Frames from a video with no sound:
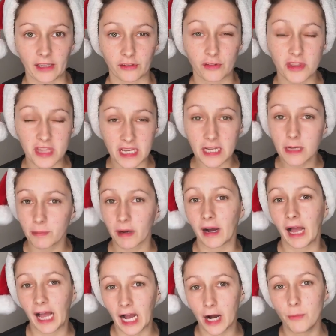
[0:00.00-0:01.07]
think about
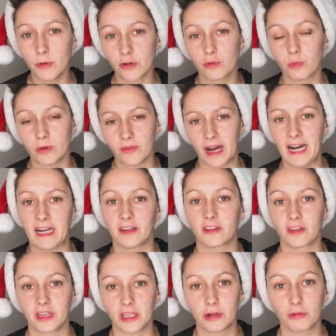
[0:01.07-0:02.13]
how much we've
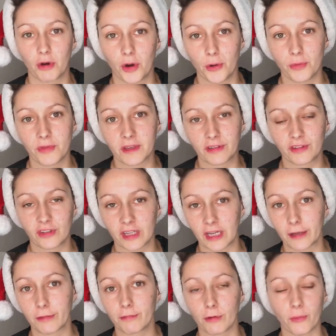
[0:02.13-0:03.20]
actually grown this year
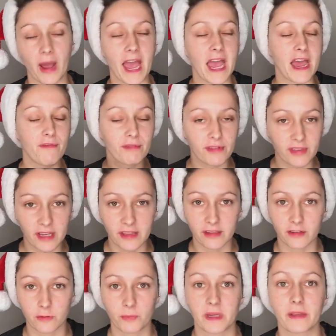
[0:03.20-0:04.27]
through everything that
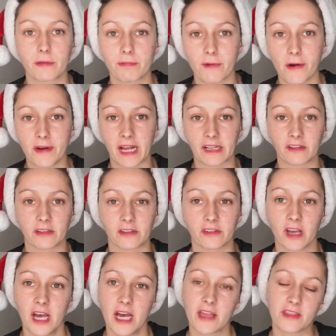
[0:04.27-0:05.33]
has been thrown at us.
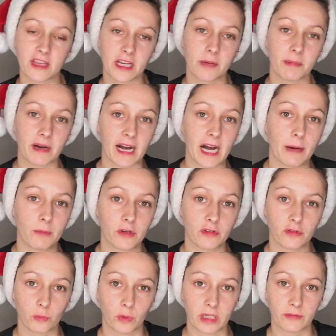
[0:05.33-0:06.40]
Think about how
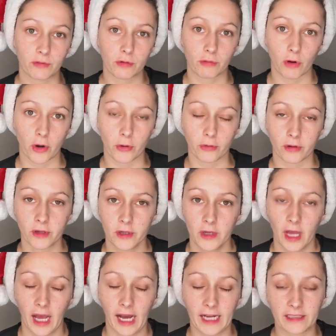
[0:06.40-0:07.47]
much we have grown,
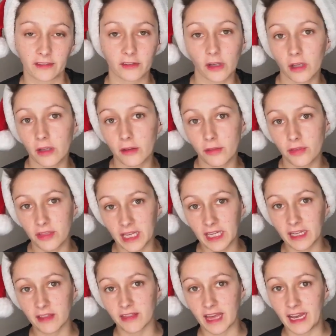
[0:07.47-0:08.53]
and
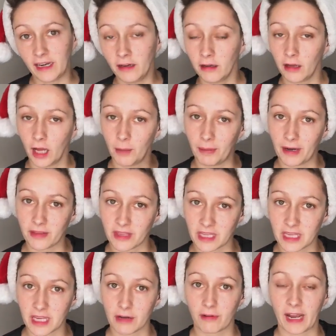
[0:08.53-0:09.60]
think then about the
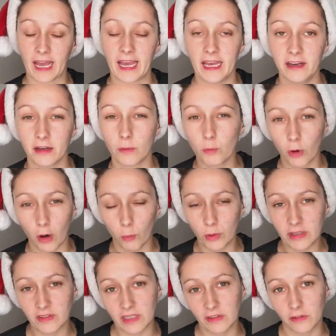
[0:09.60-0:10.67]
year ahead. And what we
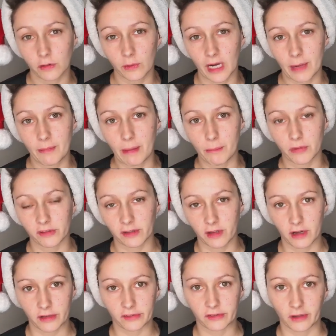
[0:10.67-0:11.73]
said to our members
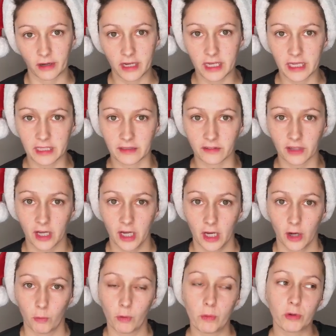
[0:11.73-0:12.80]
last night is
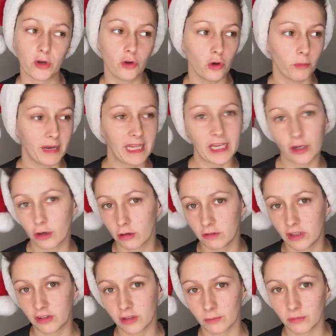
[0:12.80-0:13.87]
we would normally
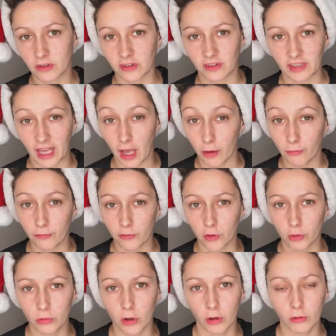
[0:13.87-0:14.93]
encourage them to set a few
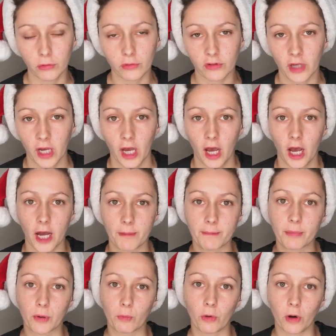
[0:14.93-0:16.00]
goals,
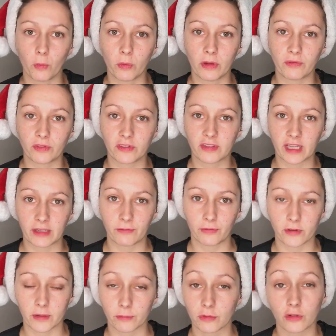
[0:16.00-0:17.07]
but what we've said for
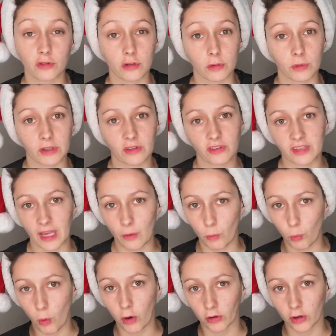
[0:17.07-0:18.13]
them to do is set
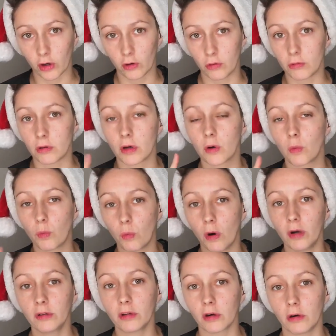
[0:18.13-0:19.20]
one goal
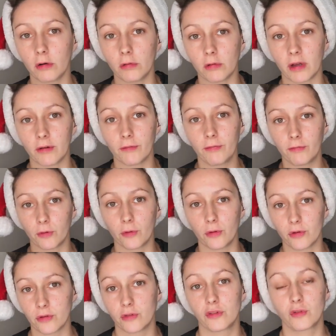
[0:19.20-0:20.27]
for
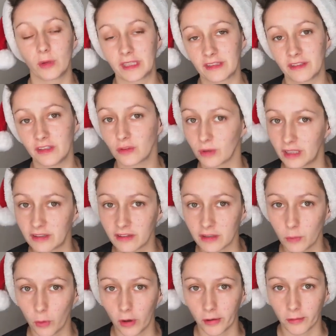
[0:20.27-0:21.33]

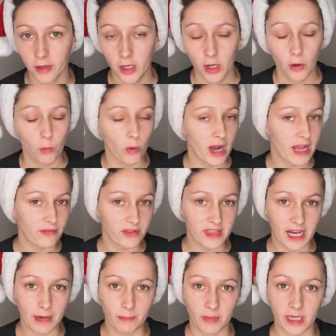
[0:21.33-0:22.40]
2021, whatever
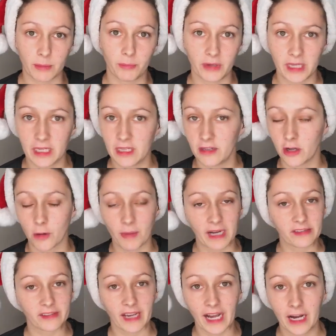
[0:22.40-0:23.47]
that may be, no
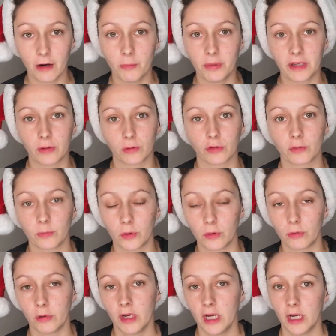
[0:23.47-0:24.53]
matter how big or
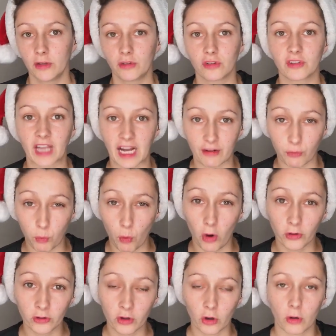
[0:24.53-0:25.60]
small. Just have
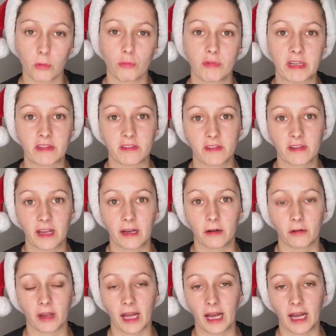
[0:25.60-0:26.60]
one goal written down